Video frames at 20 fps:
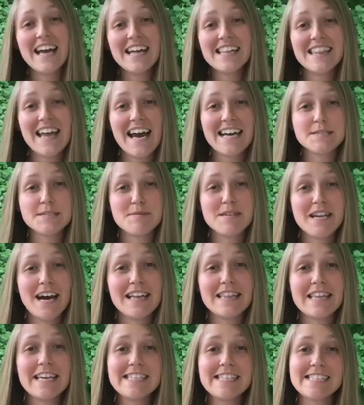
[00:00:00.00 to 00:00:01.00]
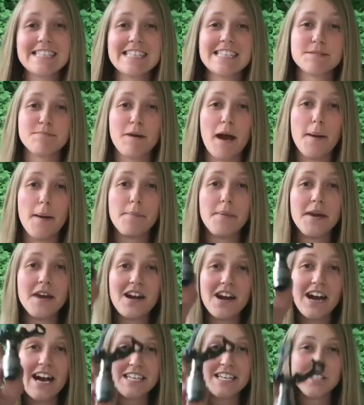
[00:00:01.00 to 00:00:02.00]
Last but not least is my
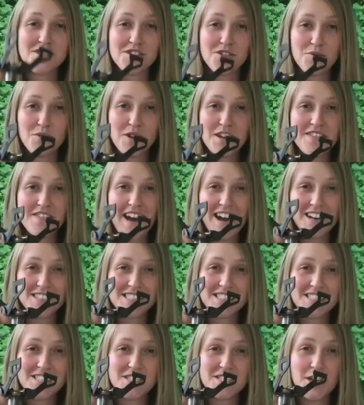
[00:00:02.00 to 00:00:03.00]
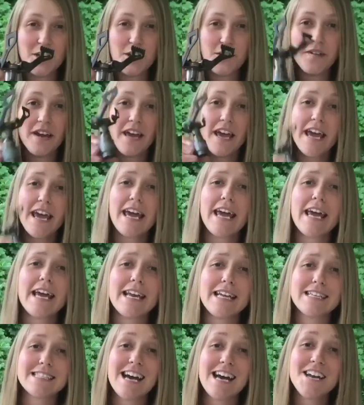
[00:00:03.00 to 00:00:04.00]
BRS 3000 stove. It
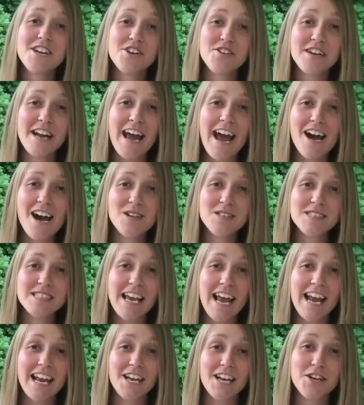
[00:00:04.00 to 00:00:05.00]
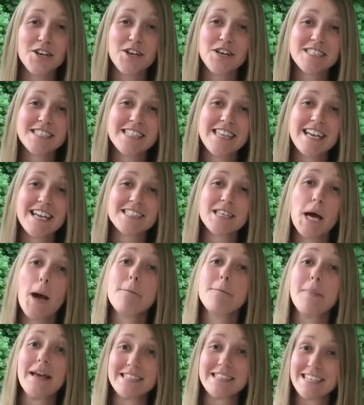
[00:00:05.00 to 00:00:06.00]
is under an ounce and it cooks things
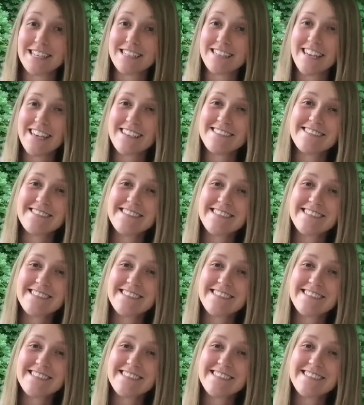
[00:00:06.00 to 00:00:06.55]
amazingly.